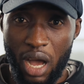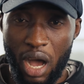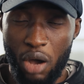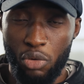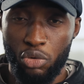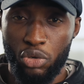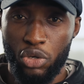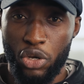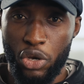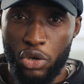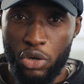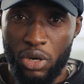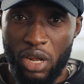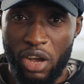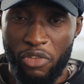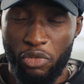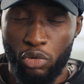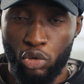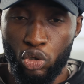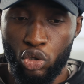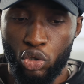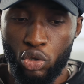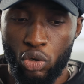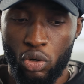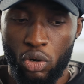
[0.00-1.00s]
I will tell you that
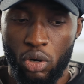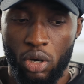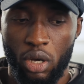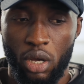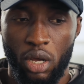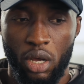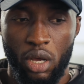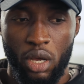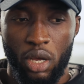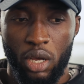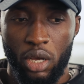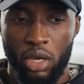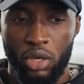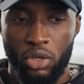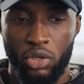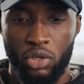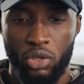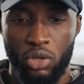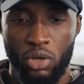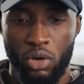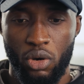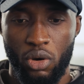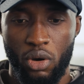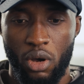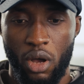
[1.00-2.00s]
for sure.
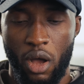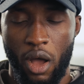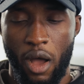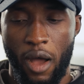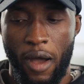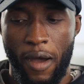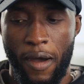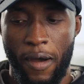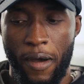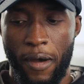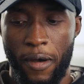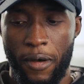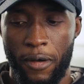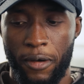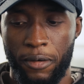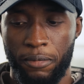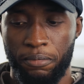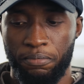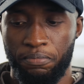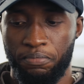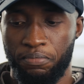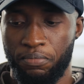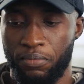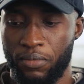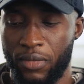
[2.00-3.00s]

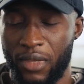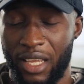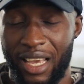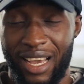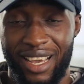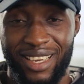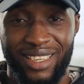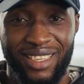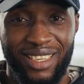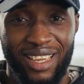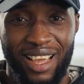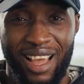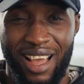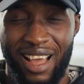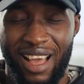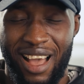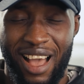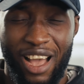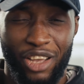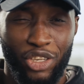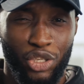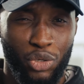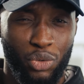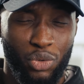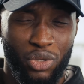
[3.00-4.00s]
Guys,
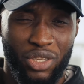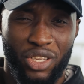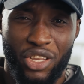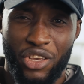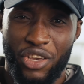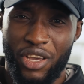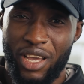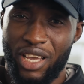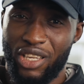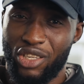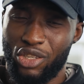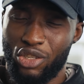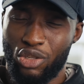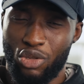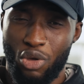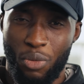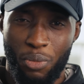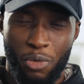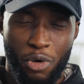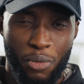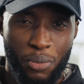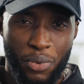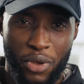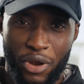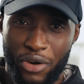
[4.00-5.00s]
I just want to tell you guys,
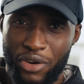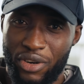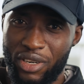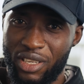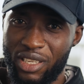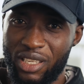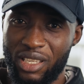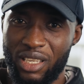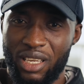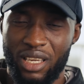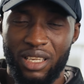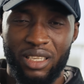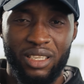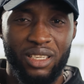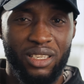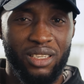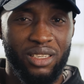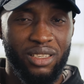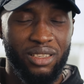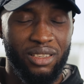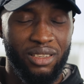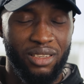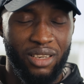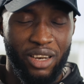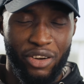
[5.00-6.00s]
stop comparing these things.
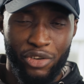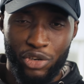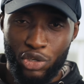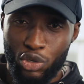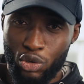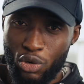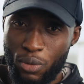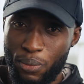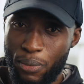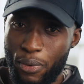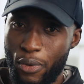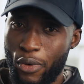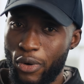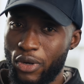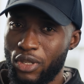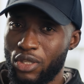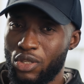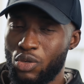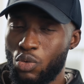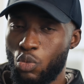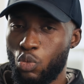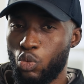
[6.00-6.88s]
There is no point.